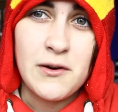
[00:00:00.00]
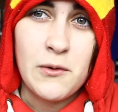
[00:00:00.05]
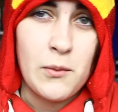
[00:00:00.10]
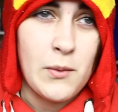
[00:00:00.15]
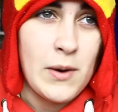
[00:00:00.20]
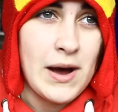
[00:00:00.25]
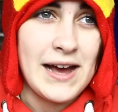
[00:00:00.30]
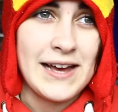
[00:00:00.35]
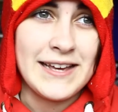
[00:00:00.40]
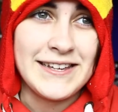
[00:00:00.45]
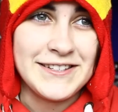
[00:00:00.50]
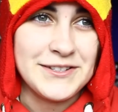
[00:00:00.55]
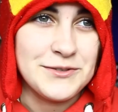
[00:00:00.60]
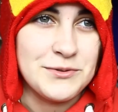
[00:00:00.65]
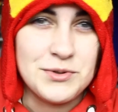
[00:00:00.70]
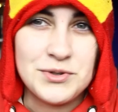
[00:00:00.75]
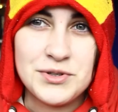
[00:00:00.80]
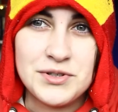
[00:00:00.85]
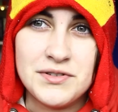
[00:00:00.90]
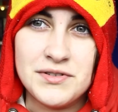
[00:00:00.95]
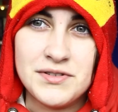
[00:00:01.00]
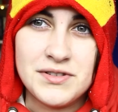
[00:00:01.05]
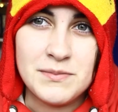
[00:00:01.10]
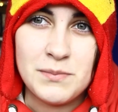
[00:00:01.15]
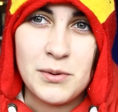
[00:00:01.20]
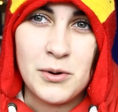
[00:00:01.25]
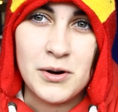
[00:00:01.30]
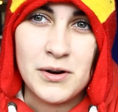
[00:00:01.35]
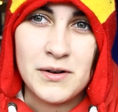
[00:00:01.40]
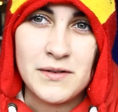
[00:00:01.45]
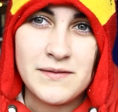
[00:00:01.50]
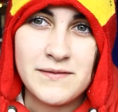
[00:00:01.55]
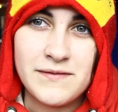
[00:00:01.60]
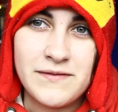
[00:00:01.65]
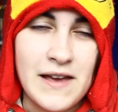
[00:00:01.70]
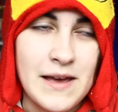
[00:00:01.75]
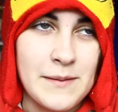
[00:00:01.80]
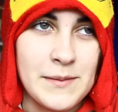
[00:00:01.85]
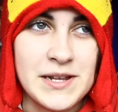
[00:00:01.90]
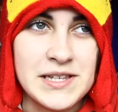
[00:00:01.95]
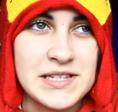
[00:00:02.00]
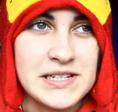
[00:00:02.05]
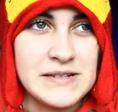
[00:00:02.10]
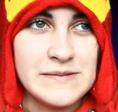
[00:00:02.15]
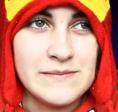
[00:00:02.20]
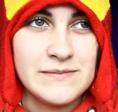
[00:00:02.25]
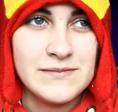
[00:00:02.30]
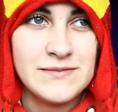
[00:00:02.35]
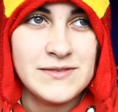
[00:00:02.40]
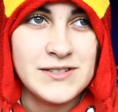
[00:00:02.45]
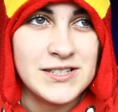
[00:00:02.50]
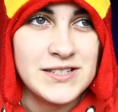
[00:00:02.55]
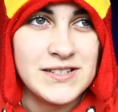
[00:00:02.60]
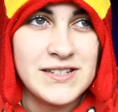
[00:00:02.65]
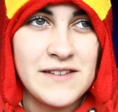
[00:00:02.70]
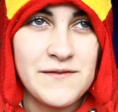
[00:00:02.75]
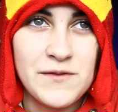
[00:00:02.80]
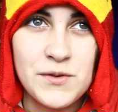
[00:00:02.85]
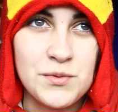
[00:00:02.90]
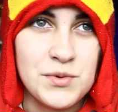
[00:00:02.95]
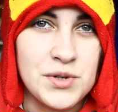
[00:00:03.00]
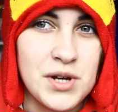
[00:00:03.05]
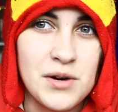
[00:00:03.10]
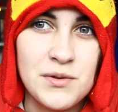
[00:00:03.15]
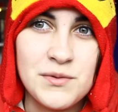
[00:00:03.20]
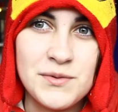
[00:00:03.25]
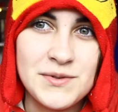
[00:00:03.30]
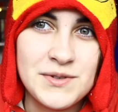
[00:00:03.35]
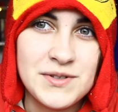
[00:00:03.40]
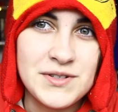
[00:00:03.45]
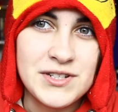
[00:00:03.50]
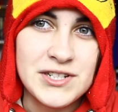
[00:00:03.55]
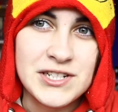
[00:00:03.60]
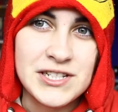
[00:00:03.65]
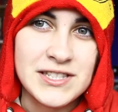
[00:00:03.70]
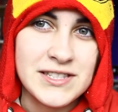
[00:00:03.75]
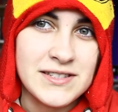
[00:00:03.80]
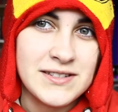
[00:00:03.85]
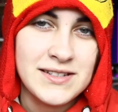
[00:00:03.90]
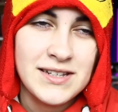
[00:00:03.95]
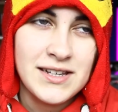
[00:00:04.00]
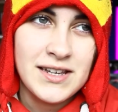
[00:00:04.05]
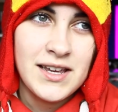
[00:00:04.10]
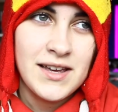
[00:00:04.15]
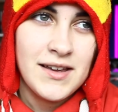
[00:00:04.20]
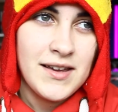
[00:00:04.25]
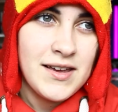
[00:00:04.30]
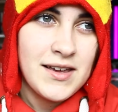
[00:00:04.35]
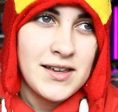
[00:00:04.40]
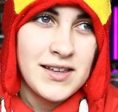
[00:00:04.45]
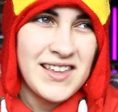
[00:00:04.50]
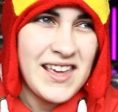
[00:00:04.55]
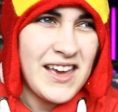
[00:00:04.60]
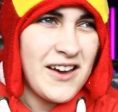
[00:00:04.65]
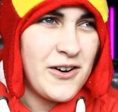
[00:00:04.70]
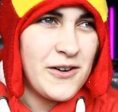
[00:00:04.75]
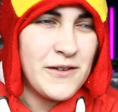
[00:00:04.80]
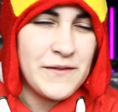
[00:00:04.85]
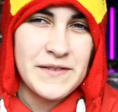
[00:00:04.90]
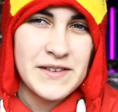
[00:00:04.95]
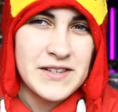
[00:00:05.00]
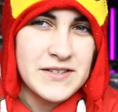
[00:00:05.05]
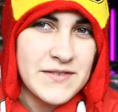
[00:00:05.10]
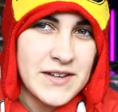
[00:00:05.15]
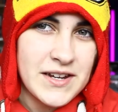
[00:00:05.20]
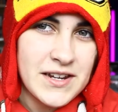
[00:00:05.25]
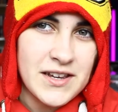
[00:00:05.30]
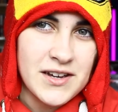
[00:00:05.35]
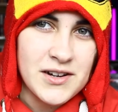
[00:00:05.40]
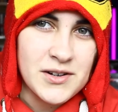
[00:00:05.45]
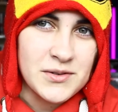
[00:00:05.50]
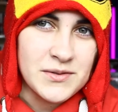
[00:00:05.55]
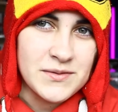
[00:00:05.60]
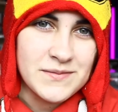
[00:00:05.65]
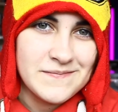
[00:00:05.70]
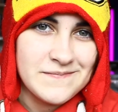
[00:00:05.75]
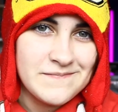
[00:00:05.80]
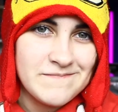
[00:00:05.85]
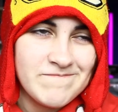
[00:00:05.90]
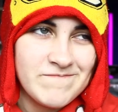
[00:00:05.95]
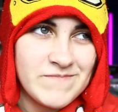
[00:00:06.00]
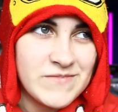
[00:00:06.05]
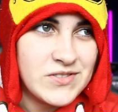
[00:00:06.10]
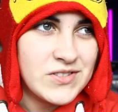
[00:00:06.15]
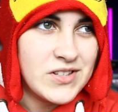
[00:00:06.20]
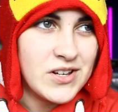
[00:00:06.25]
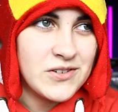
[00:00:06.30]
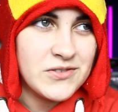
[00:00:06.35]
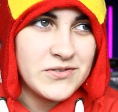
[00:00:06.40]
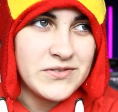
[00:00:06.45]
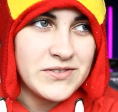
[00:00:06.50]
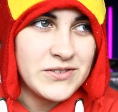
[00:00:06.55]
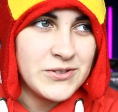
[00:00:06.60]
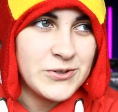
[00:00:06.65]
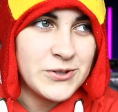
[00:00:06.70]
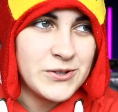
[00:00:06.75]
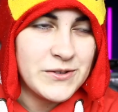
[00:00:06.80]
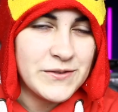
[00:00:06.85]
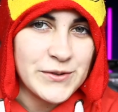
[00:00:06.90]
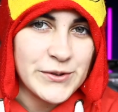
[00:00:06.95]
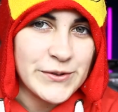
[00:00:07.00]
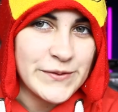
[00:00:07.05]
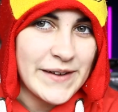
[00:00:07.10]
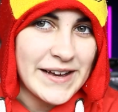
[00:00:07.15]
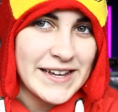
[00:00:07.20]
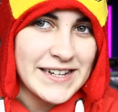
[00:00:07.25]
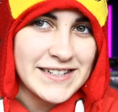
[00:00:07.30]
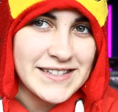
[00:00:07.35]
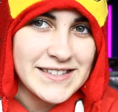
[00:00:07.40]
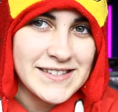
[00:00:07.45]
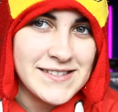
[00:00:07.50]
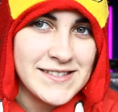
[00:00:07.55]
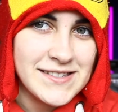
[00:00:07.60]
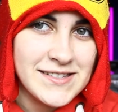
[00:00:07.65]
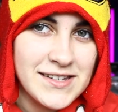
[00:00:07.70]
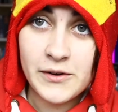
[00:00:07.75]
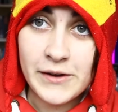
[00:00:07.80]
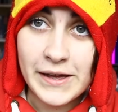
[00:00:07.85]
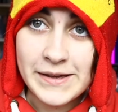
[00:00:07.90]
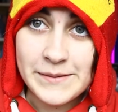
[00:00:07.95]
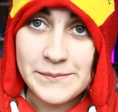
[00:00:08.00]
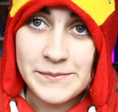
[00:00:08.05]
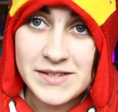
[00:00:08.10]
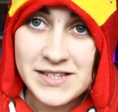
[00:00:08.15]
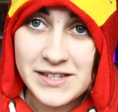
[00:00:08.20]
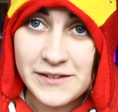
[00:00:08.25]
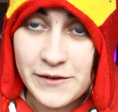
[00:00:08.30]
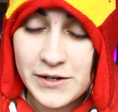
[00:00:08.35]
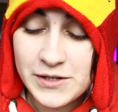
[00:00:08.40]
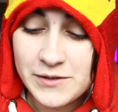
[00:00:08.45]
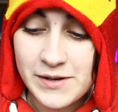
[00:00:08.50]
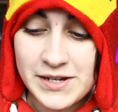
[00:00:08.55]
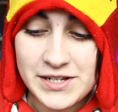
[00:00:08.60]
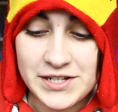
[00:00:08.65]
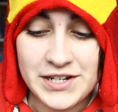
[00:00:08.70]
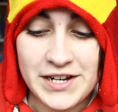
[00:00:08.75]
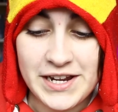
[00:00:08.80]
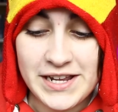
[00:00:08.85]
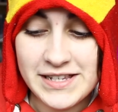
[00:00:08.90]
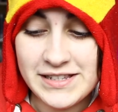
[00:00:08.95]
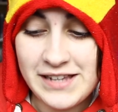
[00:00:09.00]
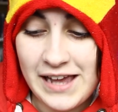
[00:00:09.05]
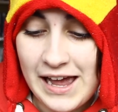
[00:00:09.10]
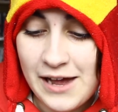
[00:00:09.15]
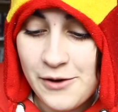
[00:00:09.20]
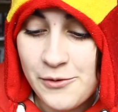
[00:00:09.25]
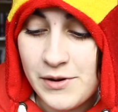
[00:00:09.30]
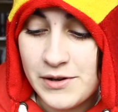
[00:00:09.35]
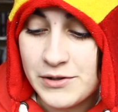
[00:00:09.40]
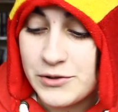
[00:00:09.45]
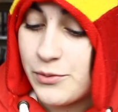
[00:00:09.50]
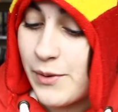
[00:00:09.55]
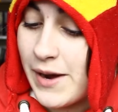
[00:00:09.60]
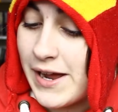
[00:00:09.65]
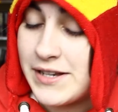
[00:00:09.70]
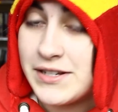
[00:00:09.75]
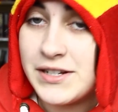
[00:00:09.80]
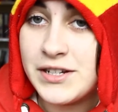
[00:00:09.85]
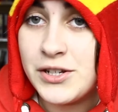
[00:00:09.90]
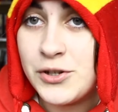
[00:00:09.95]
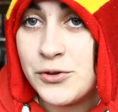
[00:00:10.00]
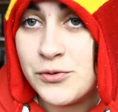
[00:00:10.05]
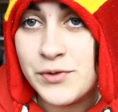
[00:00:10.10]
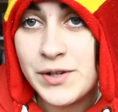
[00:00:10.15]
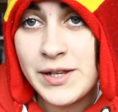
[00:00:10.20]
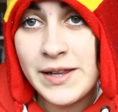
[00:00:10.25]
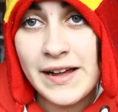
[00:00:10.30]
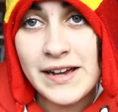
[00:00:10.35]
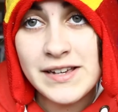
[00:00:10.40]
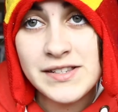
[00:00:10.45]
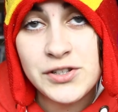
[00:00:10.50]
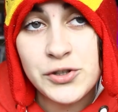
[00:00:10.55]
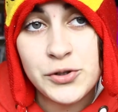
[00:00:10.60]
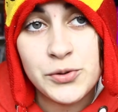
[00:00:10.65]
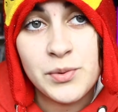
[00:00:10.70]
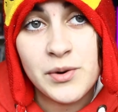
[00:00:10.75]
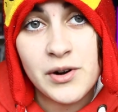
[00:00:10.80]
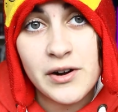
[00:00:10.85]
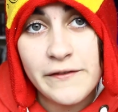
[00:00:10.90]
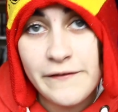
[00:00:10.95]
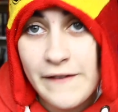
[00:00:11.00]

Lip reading: why you should support feminism. Just if you don't, just get off this video. Just don't look for fights. Okay, so the first question is, how and when did you realise you were a